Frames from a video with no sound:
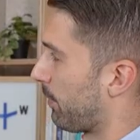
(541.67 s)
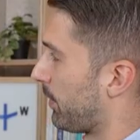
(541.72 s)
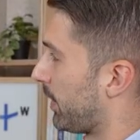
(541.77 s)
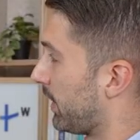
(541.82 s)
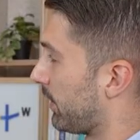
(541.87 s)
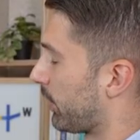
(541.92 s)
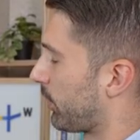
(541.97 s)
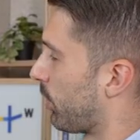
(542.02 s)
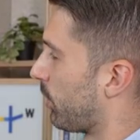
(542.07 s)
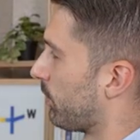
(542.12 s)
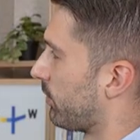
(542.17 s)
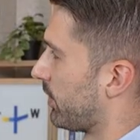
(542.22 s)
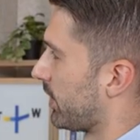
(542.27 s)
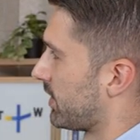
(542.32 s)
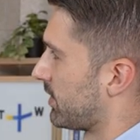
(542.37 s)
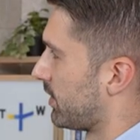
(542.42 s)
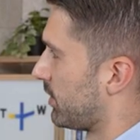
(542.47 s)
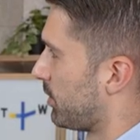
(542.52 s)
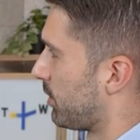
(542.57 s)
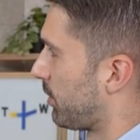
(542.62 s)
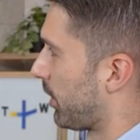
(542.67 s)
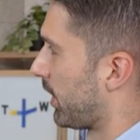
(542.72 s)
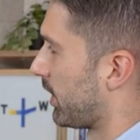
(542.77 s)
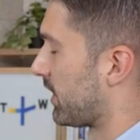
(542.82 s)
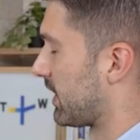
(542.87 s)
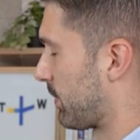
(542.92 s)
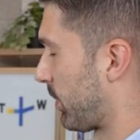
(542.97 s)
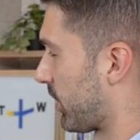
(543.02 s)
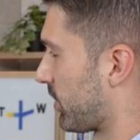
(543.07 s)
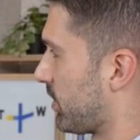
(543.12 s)
in the conflict in Ukraine,
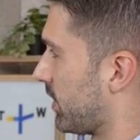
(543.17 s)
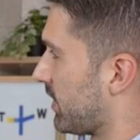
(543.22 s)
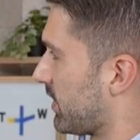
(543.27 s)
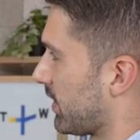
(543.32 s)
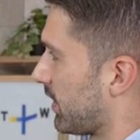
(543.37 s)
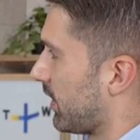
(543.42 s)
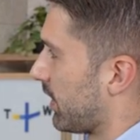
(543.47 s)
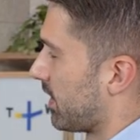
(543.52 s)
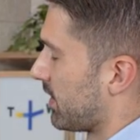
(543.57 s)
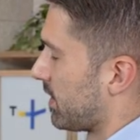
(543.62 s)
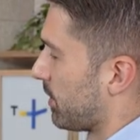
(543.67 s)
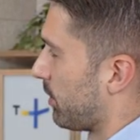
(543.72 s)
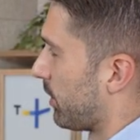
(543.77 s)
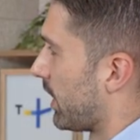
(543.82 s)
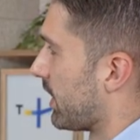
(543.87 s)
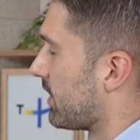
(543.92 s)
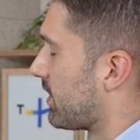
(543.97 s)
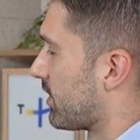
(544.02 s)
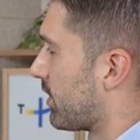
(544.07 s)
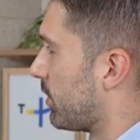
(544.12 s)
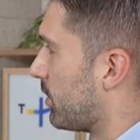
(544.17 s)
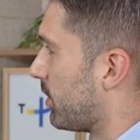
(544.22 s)
especially as it relates to